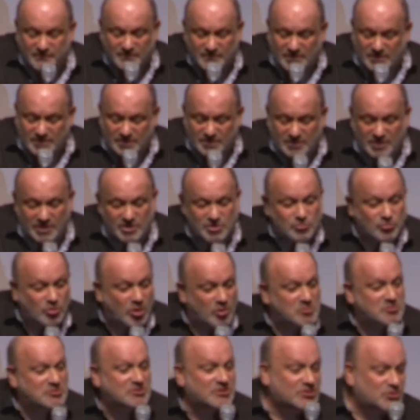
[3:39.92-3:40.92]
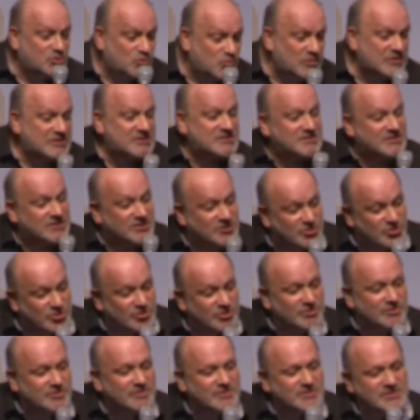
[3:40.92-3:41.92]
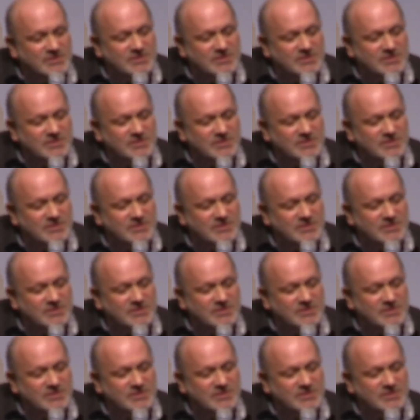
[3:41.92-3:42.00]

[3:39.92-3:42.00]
other options, twists and turns,